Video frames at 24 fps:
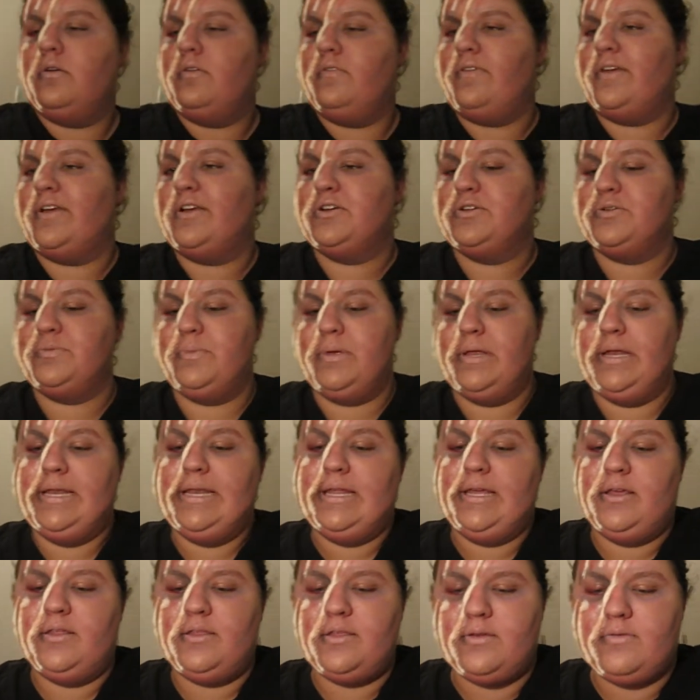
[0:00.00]
Fingers
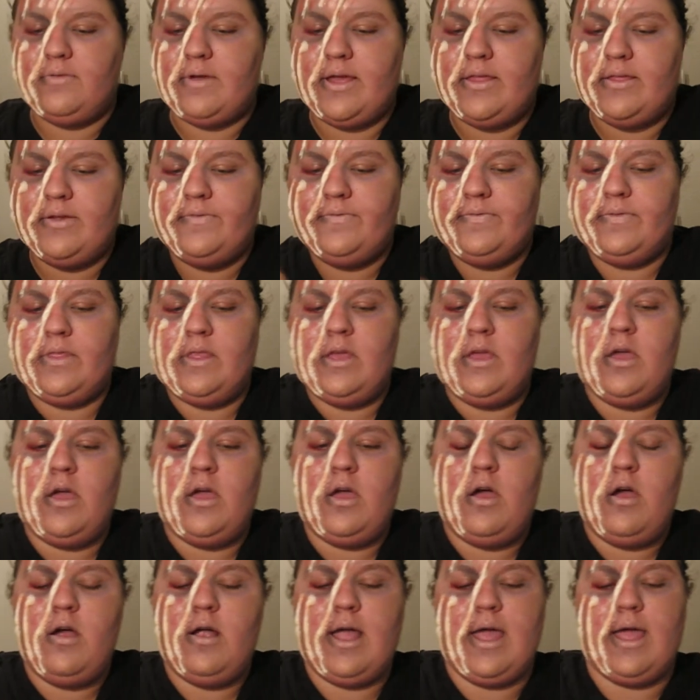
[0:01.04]
beneath, rather.
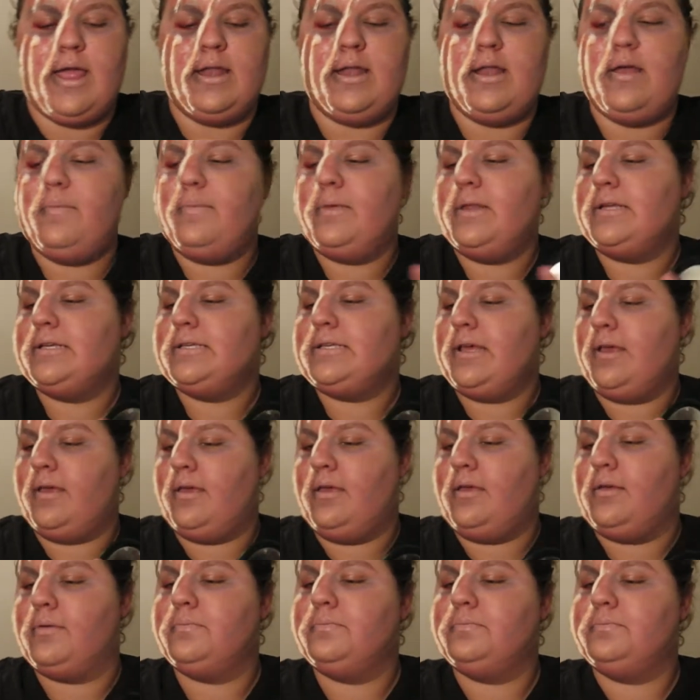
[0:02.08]
Okay, and now I'm going to
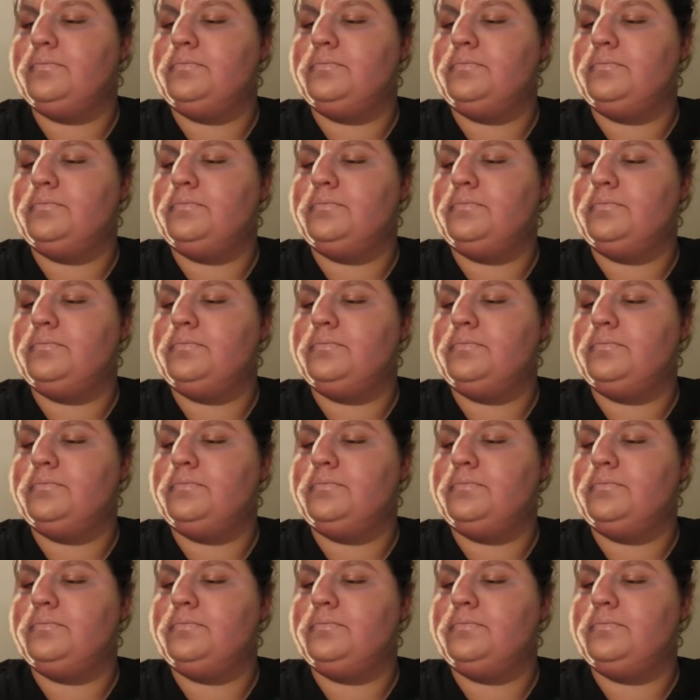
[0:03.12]
take,